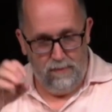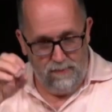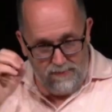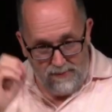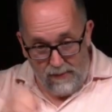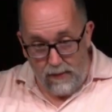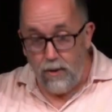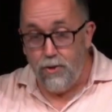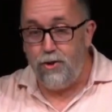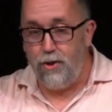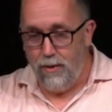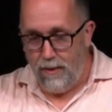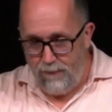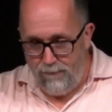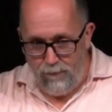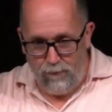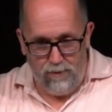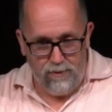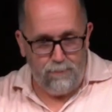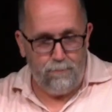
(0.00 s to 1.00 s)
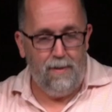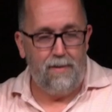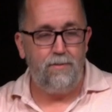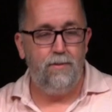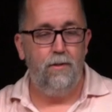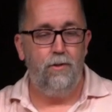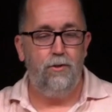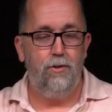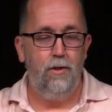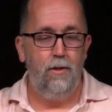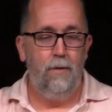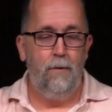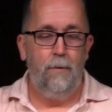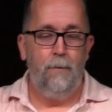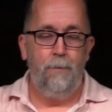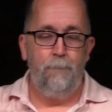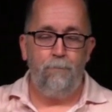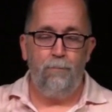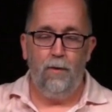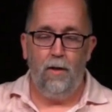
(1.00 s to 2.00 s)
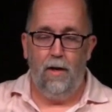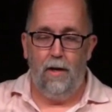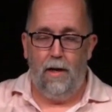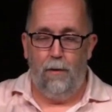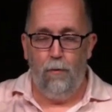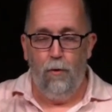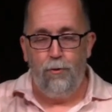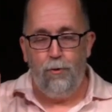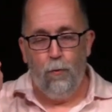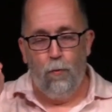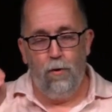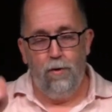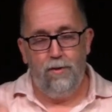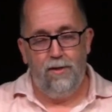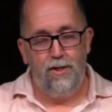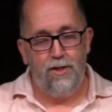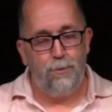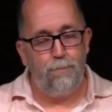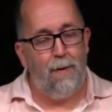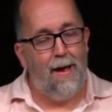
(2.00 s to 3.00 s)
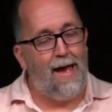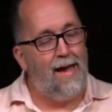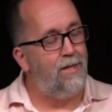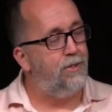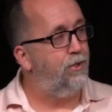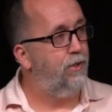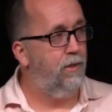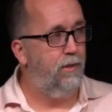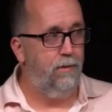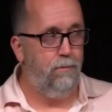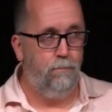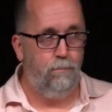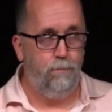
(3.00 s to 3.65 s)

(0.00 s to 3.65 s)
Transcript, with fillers: diligently for this message, I wrote the word dispassionate.